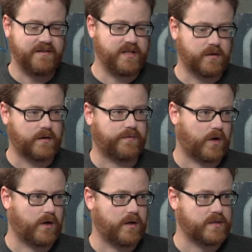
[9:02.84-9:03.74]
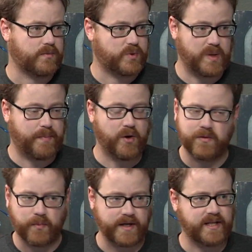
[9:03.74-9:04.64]
neither of ours, which we
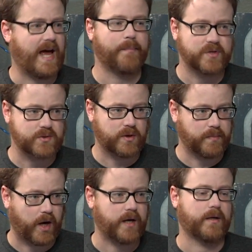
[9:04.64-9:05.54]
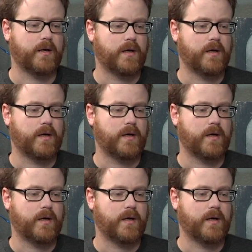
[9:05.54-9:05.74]
both went to the Apple yep. store and bought,